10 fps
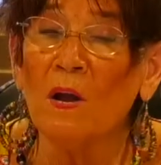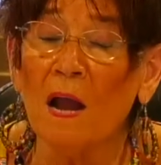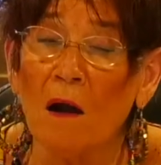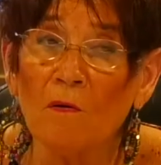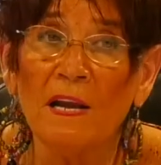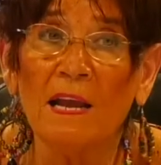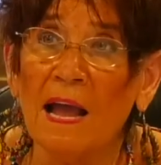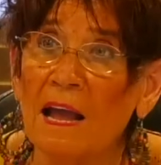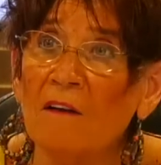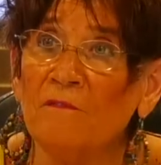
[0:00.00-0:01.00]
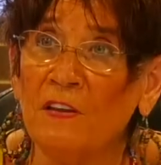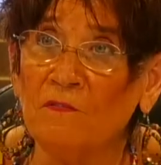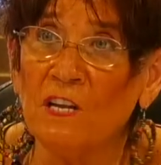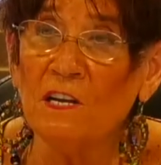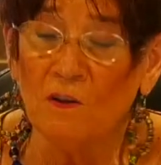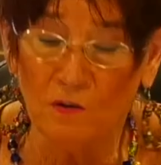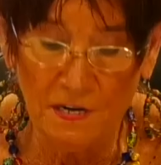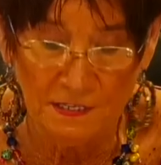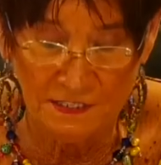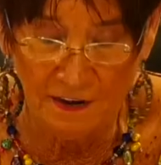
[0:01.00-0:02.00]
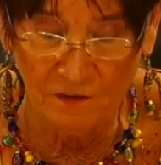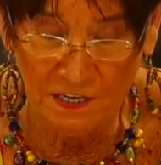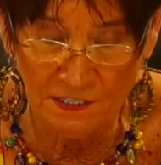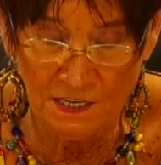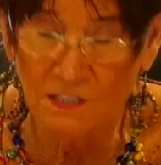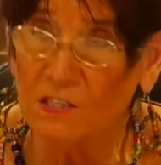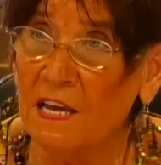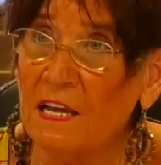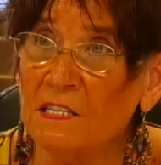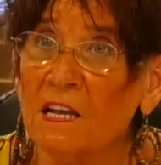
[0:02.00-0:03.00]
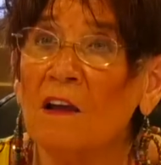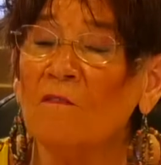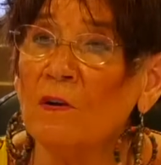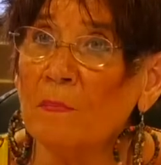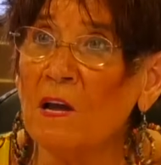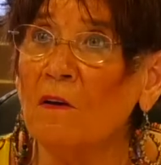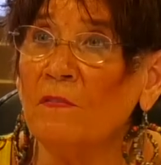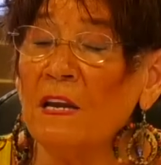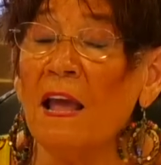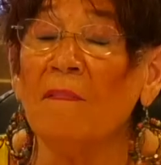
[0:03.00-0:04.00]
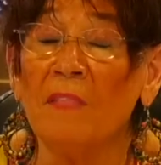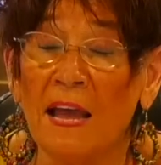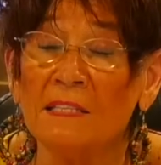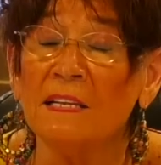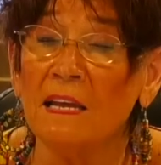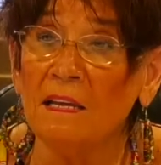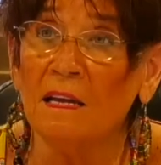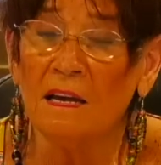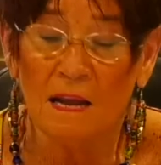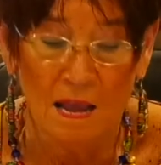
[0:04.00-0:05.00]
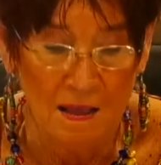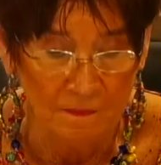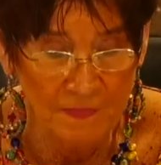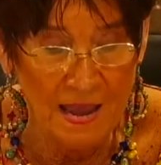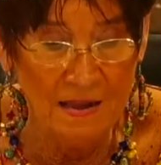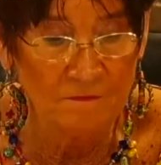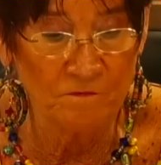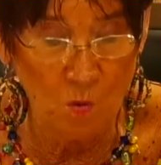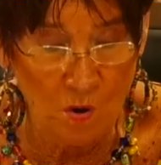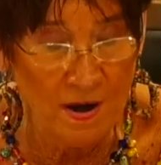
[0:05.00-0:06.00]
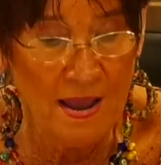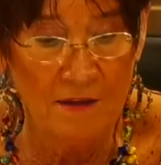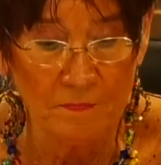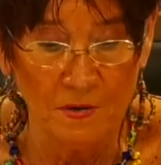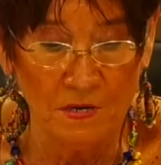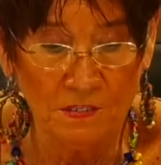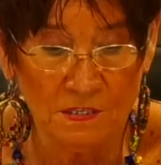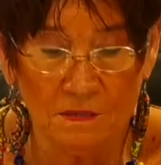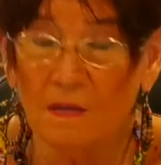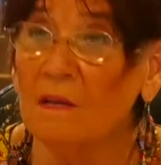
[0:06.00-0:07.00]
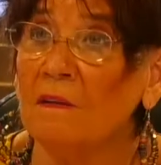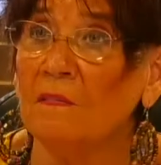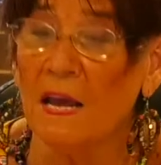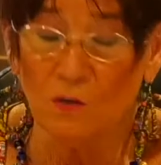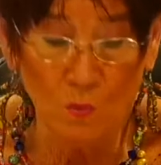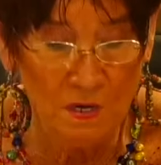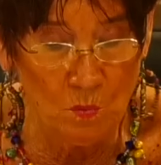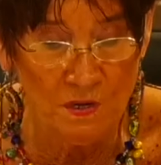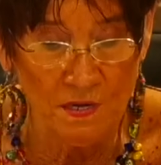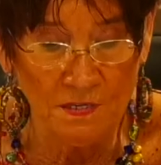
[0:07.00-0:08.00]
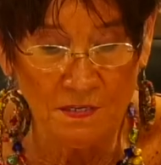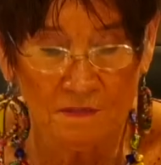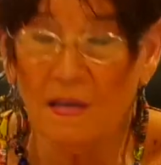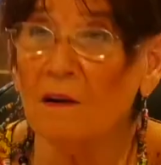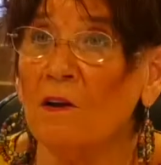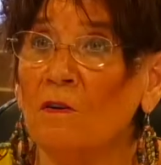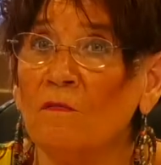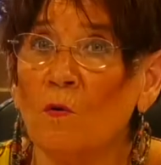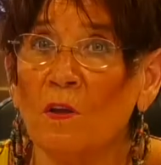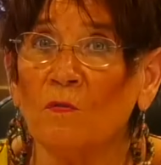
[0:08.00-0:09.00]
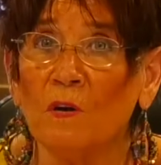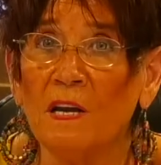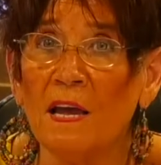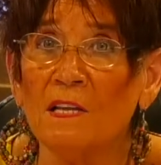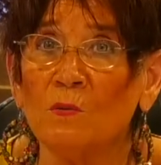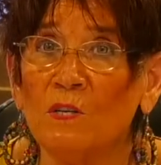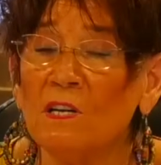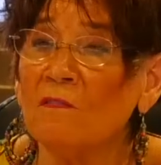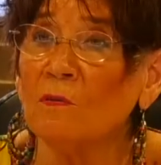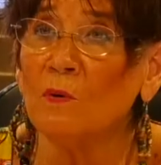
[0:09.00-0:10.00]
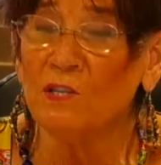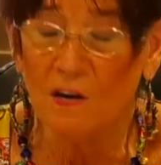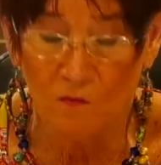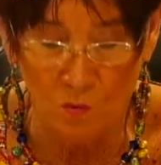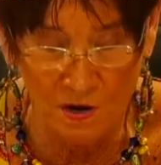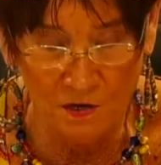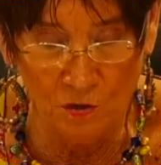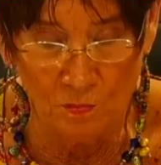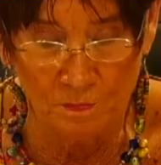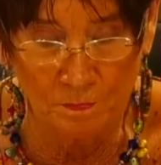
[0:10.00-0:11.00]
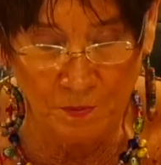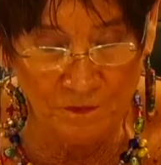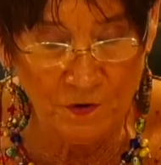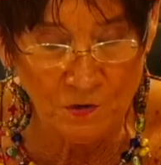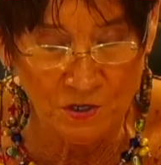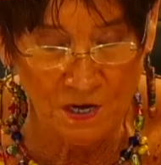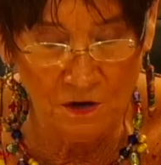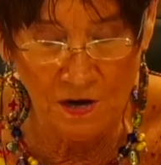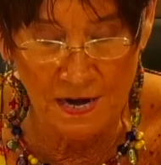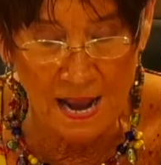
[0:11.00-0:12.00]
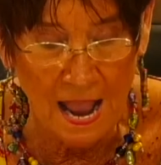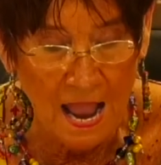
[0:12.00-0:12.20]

we already have 1,576 deaths from COVID, and that's in that 4.5 months that 20 weeks, that 143 days, whichever way you prefer to hear it.